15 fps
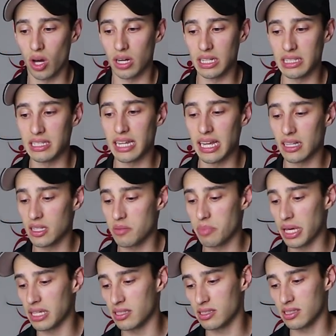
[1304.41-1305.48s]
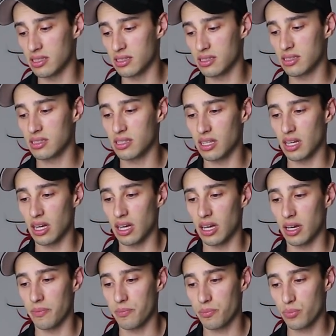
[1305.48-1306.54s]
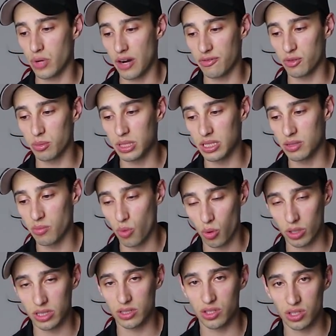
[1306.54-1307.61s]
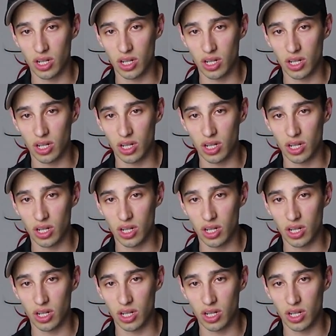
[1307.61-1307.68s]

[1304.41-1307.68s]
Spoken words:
on a daily basis, preferably in the morning.